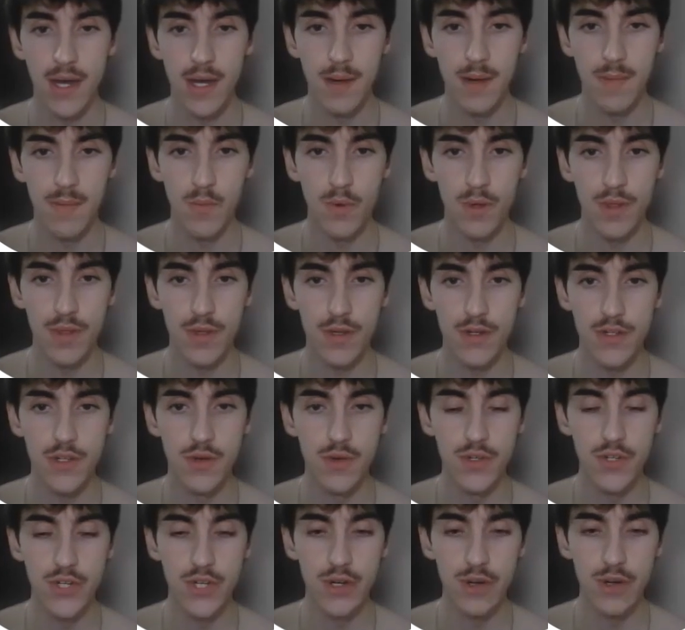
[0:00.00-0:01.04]
With 2
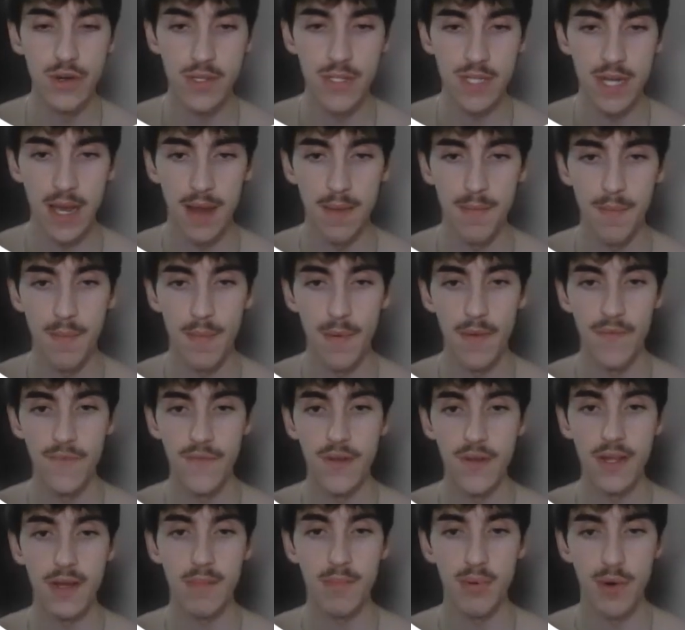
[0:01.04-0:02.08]
shields, I'm
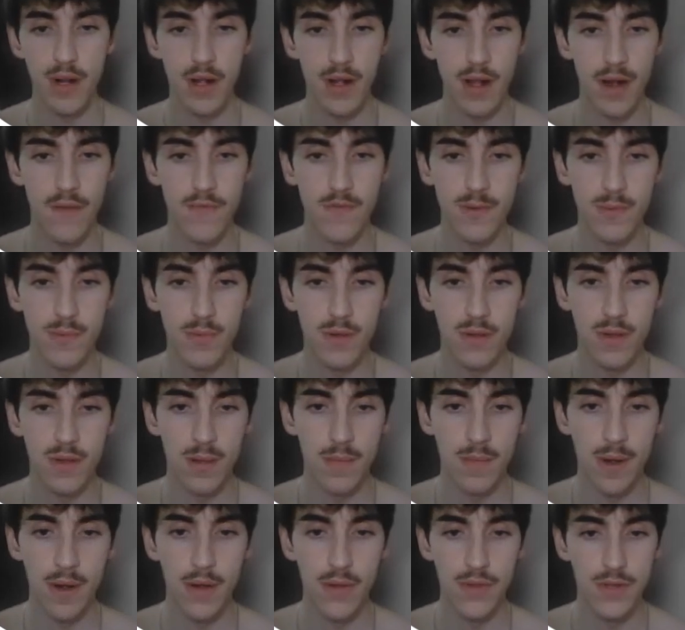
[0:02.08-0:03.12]
feeling pretty comfortable
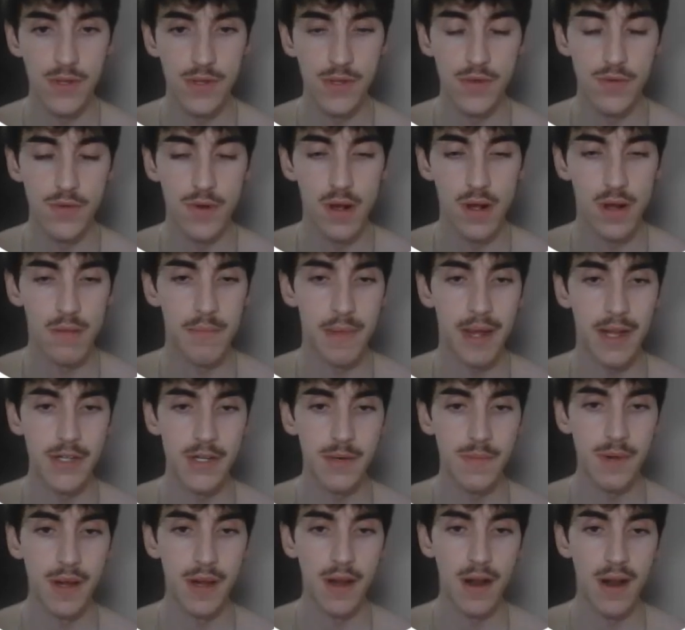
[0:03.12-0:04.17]
about the Dugong
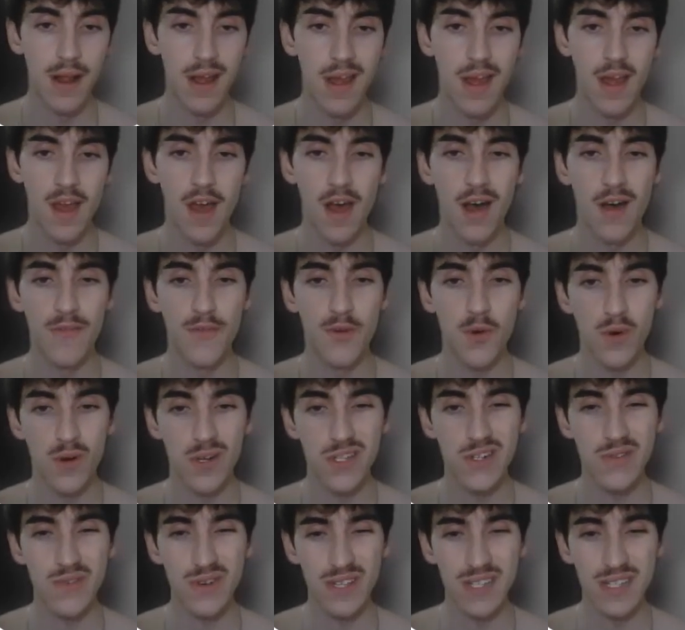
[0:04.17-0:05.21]
matchup here. Of
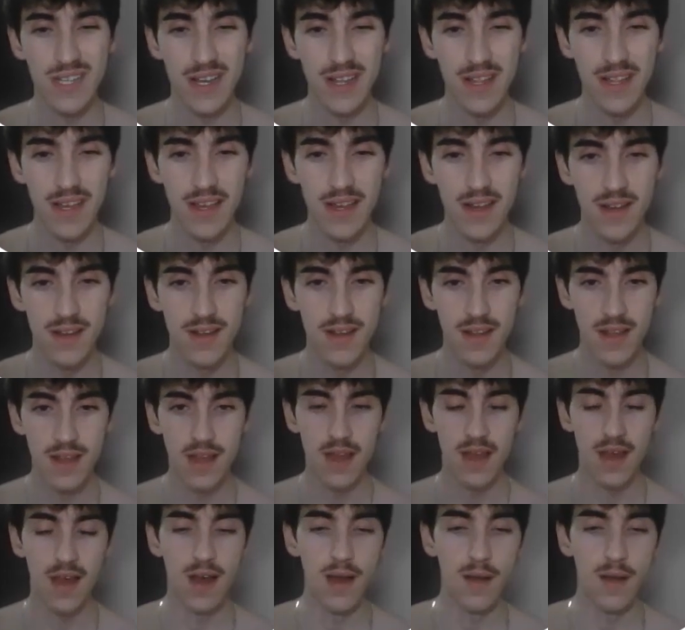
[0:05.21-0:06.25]
course, Cresselia
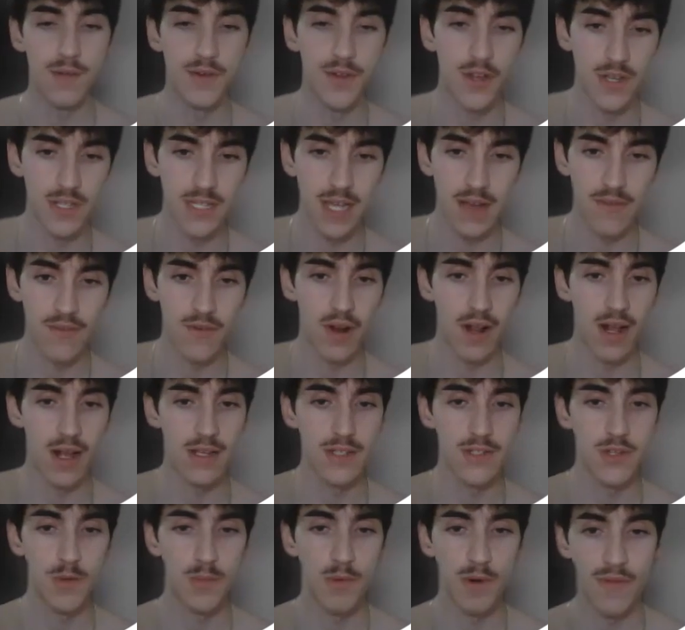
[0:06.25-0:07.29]
does have
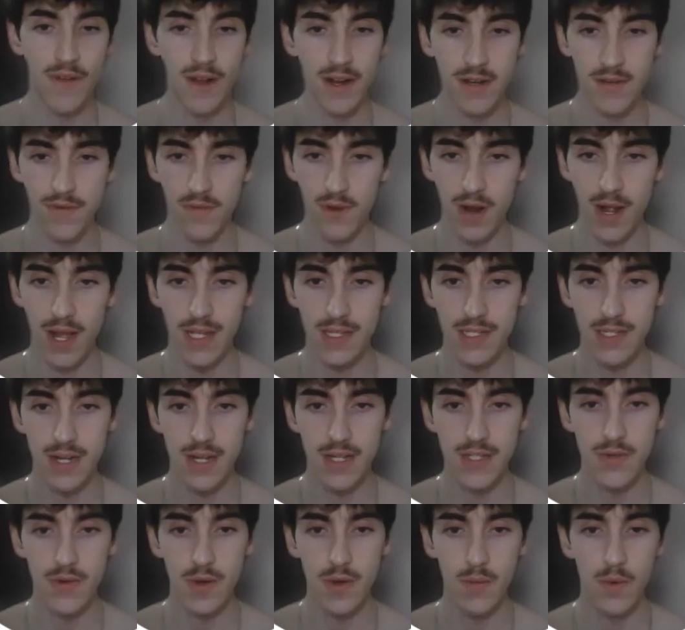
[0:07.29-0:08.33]
super effective Grass
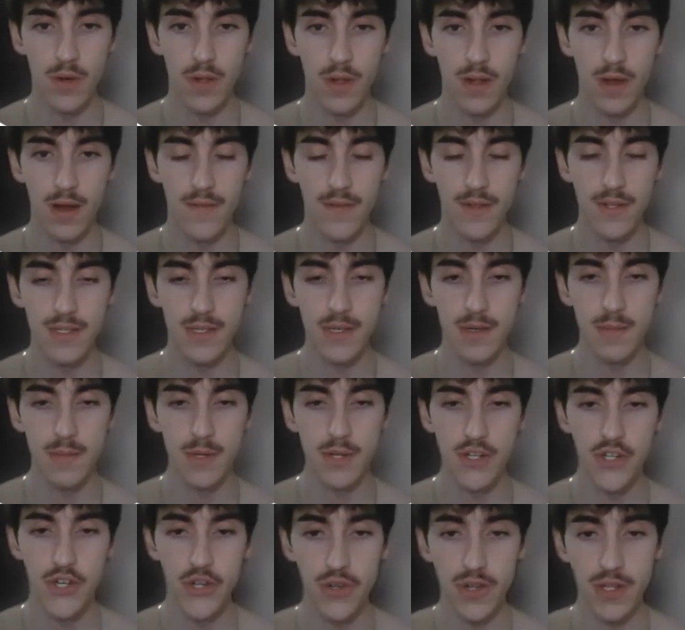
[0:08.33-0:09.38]
Knot, so I will obviously be
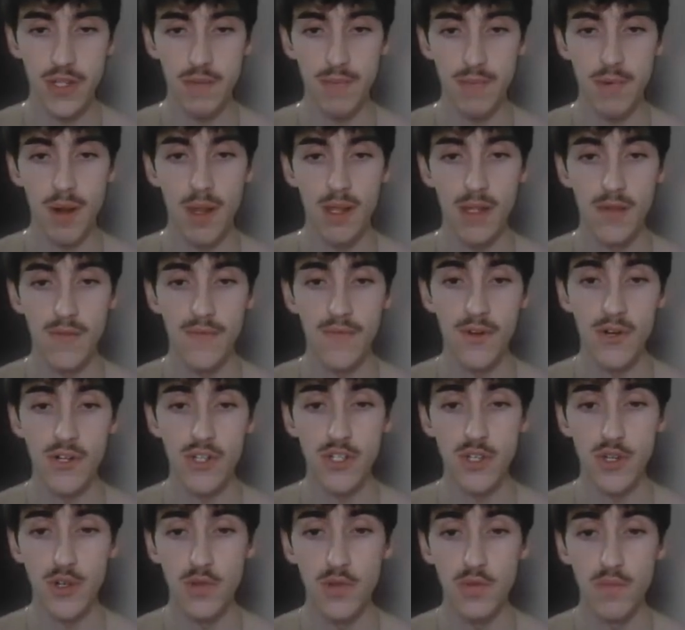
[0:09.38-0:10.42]
shielding probably the first
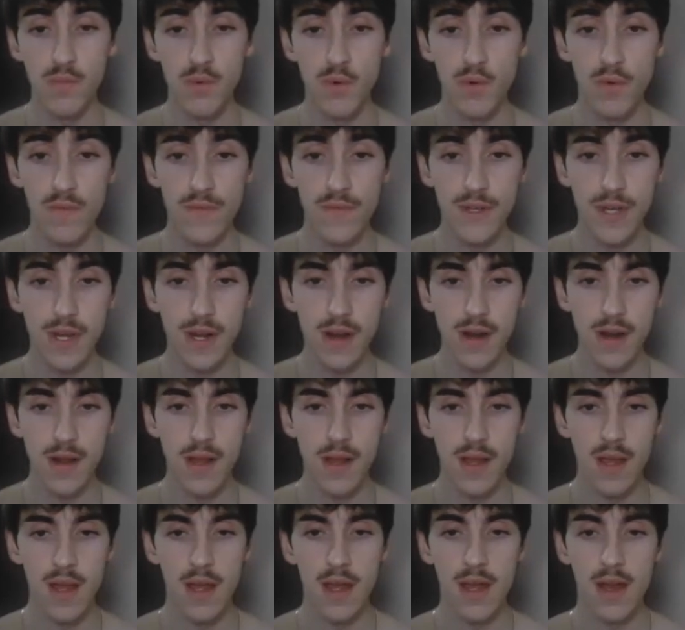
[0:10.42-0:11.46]
2 moves here.
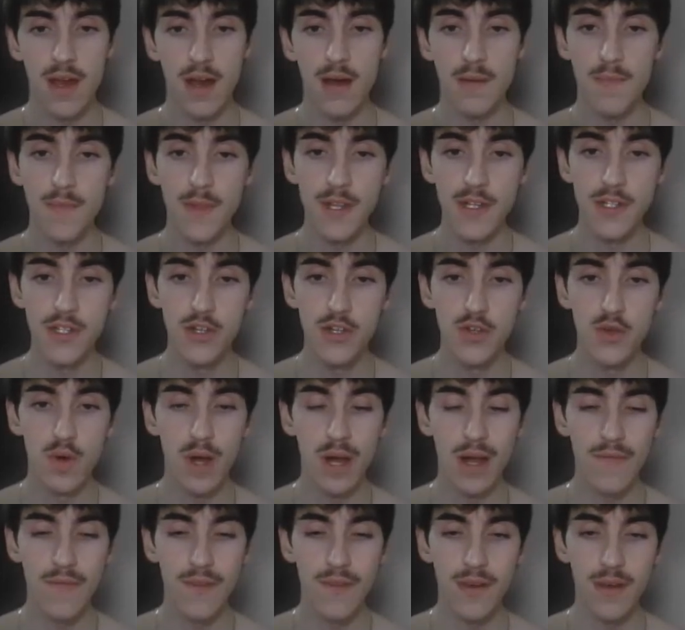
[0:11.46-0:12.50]
They do
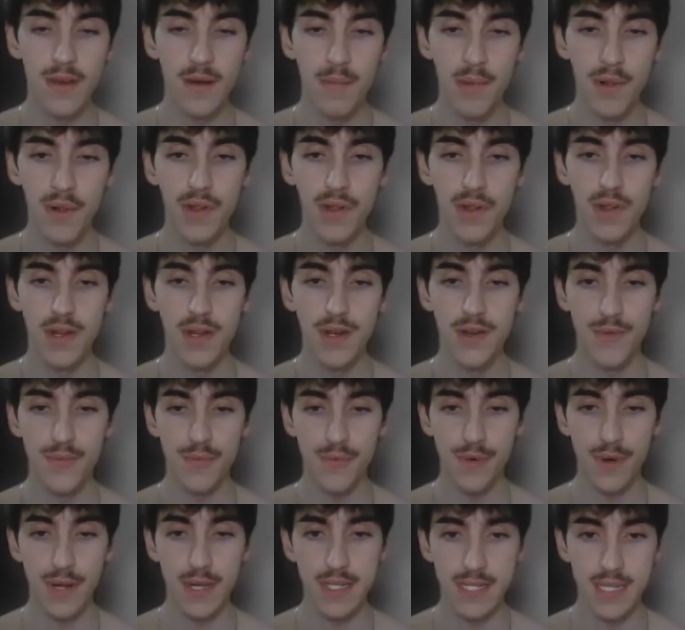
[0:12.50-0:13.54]
have the ability to
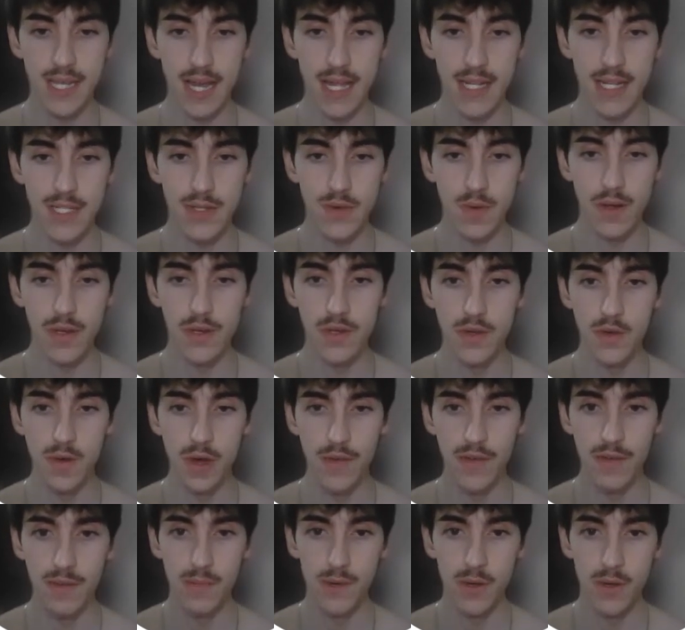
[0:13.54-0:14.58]
reset, so I do
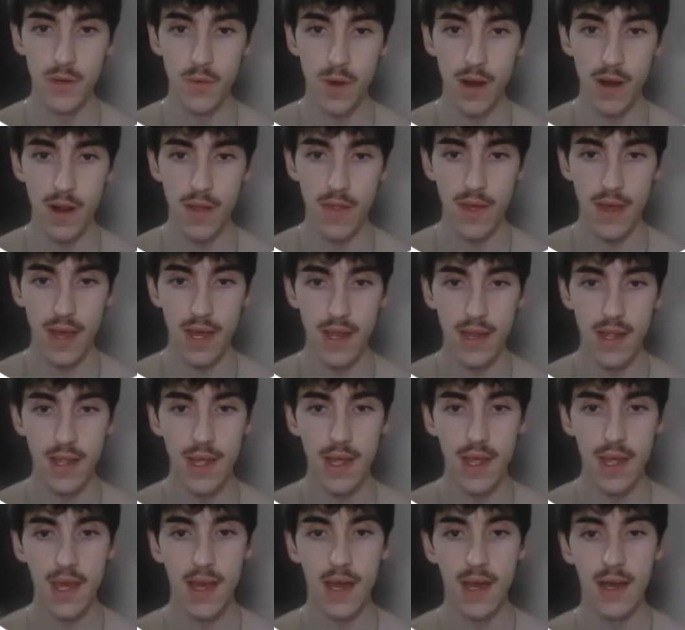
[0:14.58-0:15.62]
have to be aware of that,
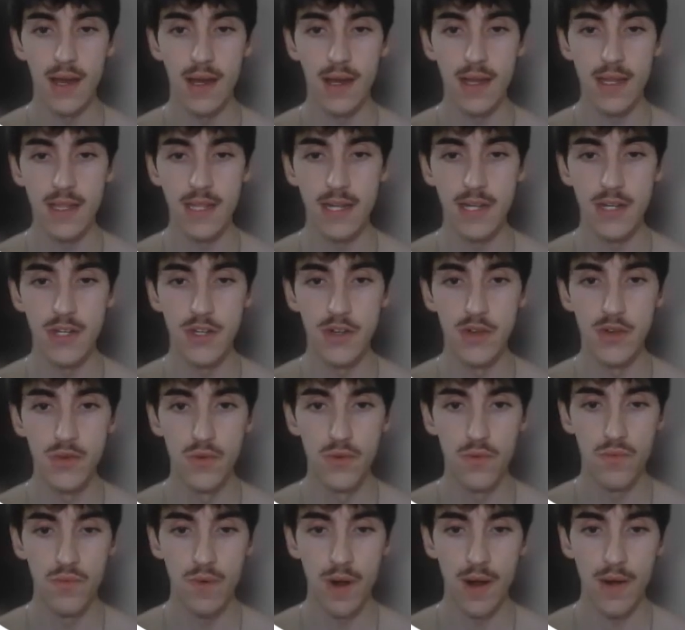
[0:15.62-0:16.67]
and they
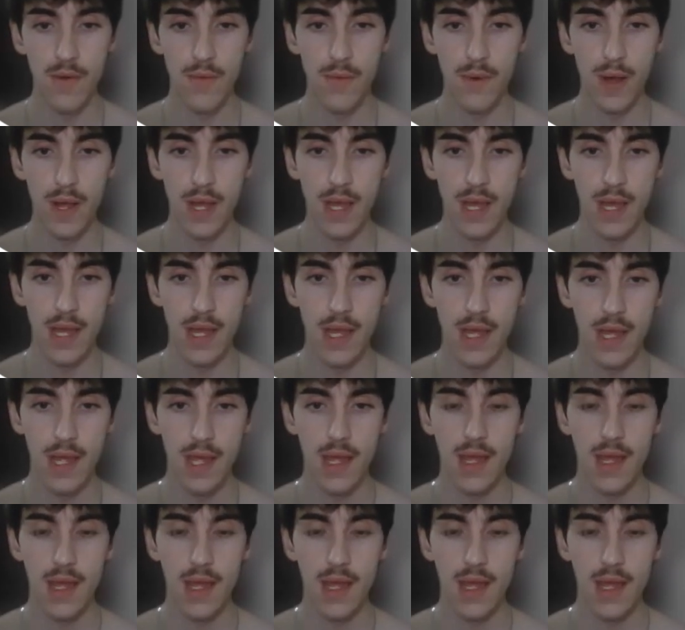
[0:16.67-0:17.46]
do right away.